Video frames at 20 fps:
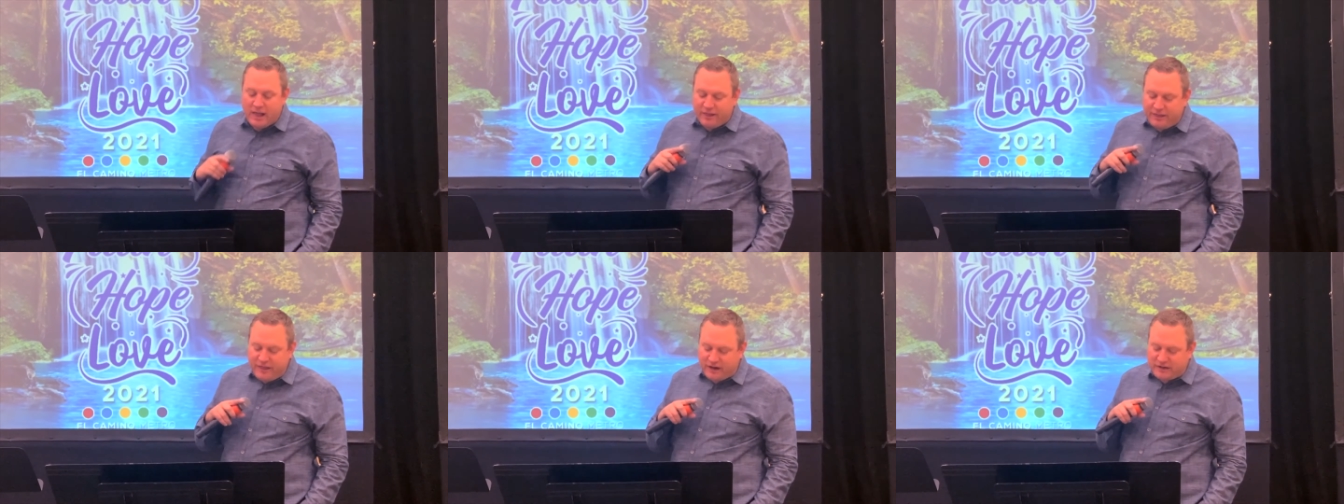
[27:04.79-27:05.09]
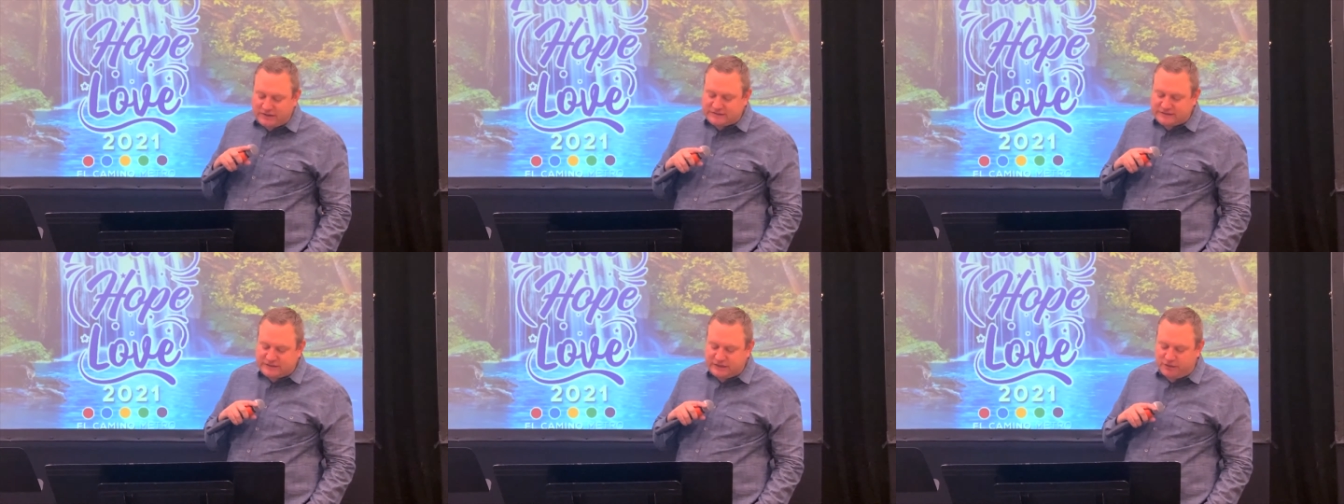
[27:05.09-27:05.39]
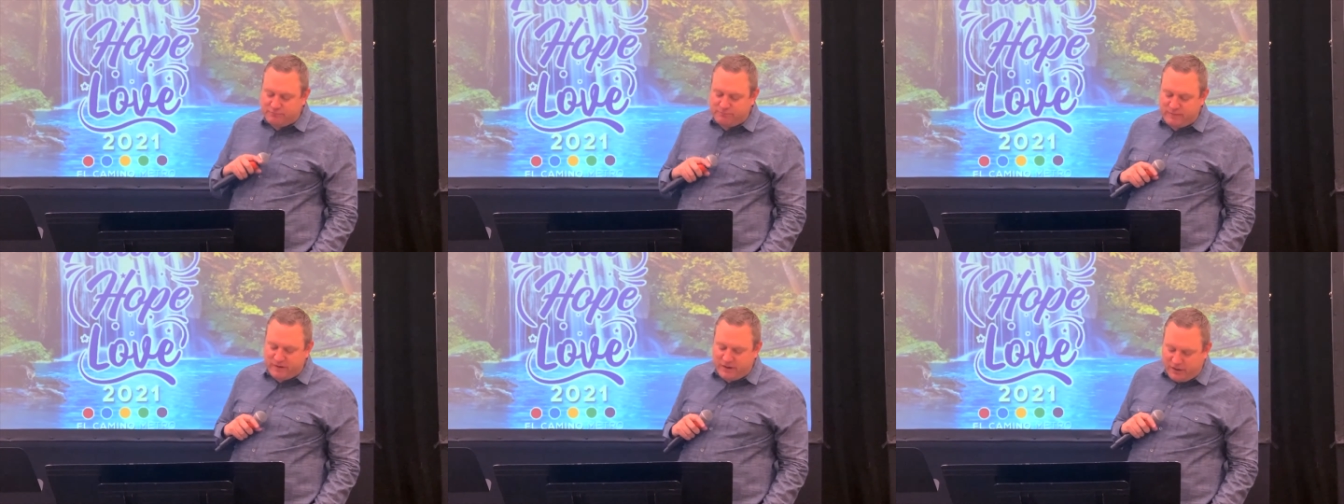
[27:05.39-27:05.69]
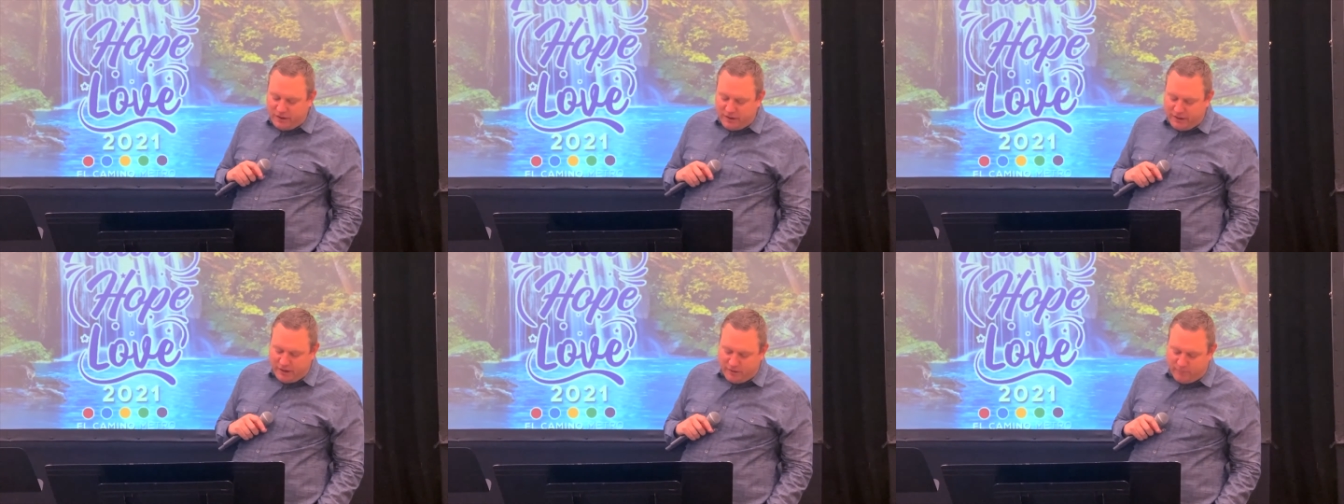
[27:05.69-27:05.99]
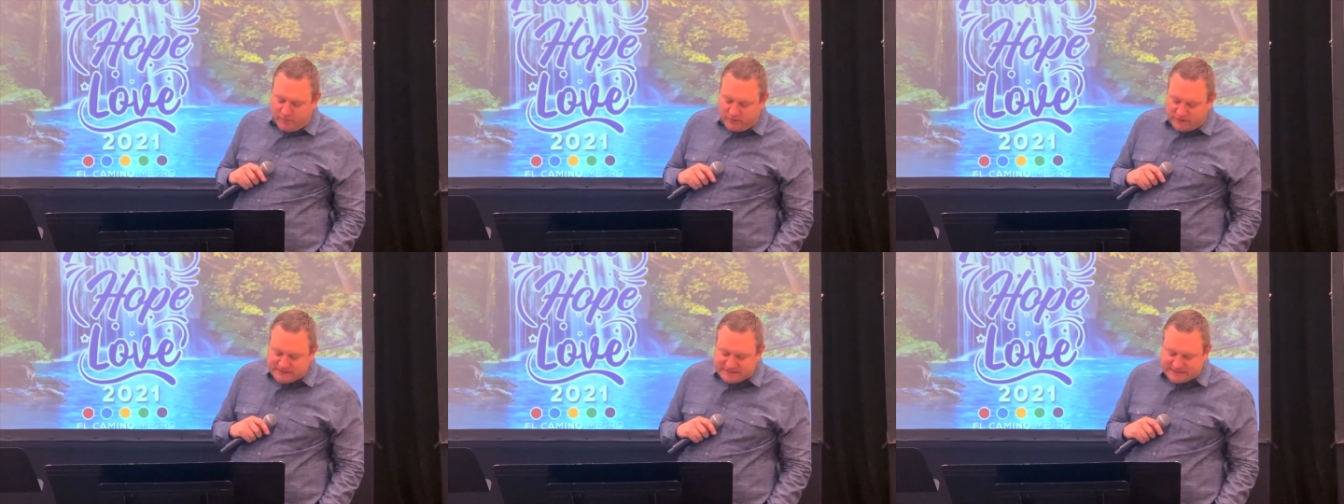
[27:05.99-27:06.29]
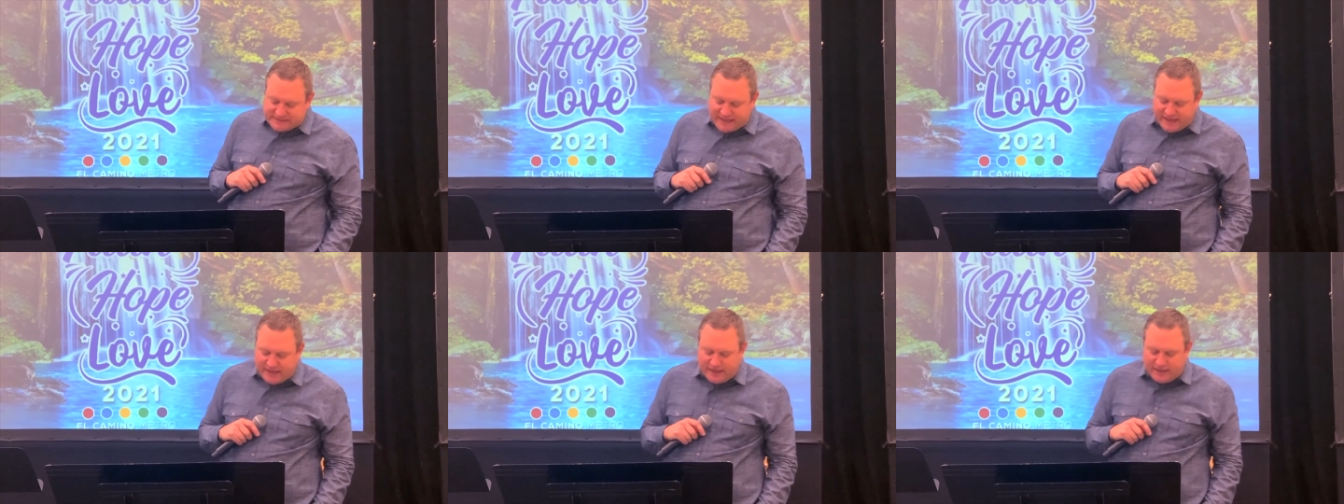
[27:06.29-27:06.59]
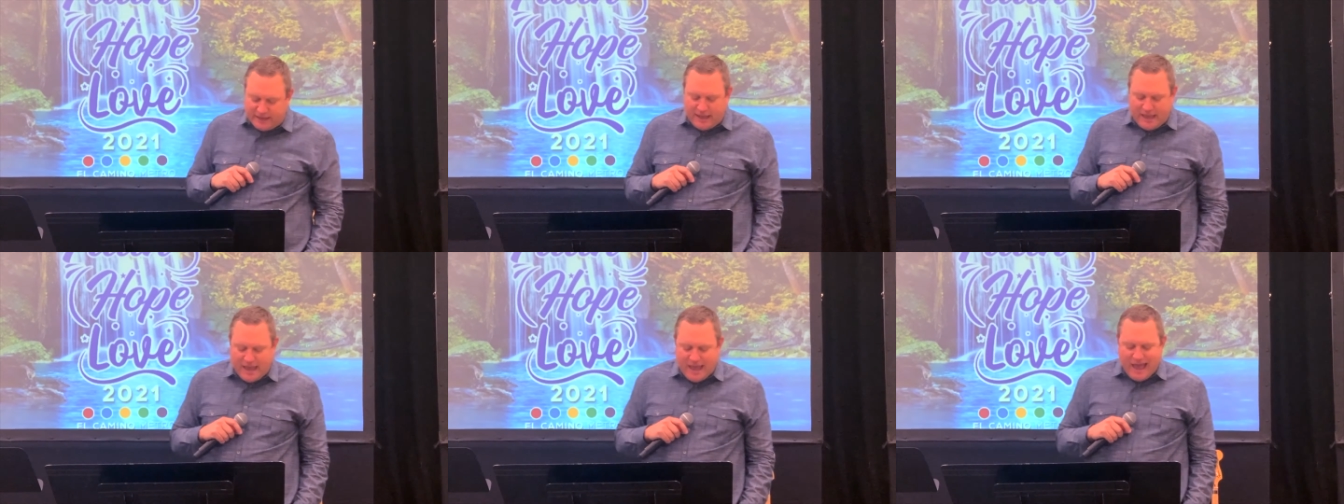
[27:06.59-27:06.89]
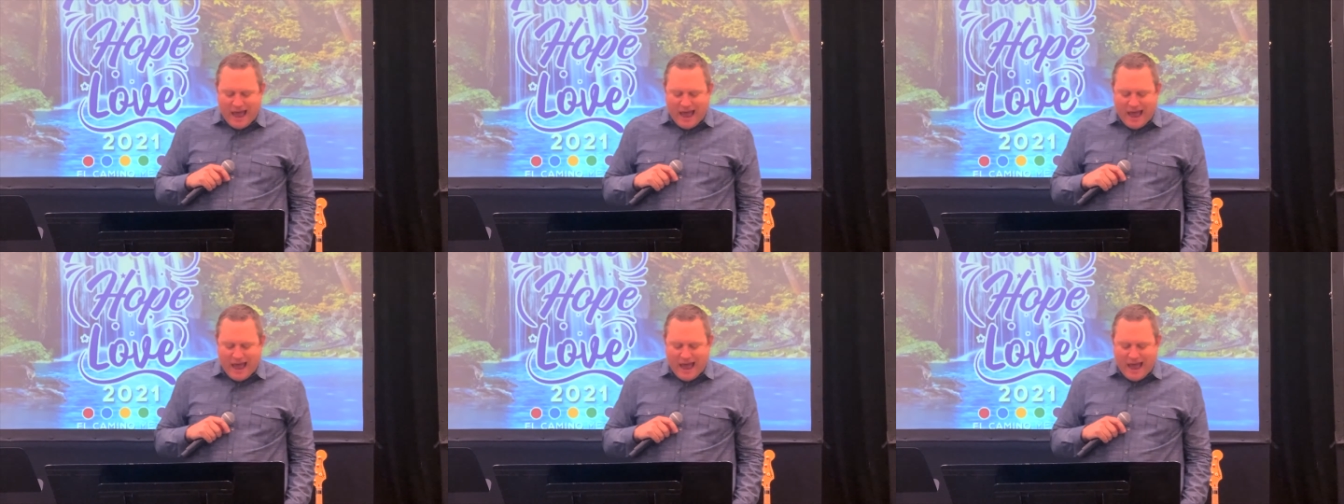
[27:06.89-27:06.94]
there stood Miriam, her skin